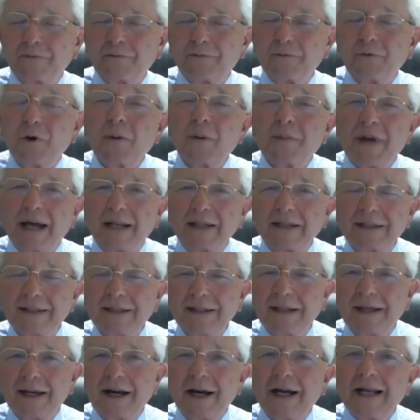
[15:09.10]
format
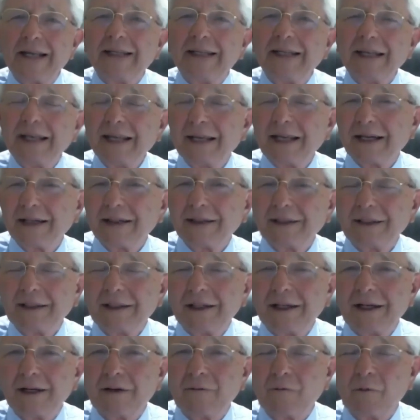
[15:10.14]
idea
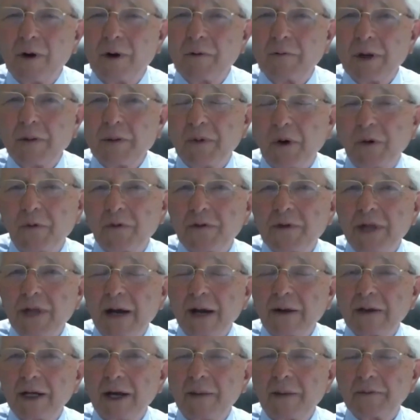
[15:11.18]
of what we both
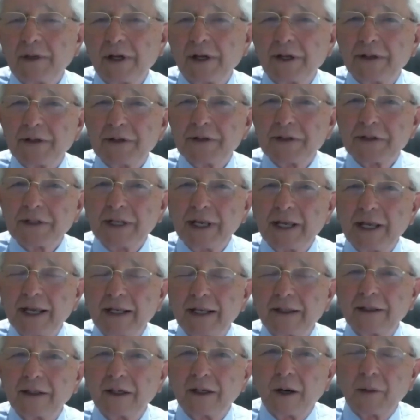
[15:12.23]
now come to understand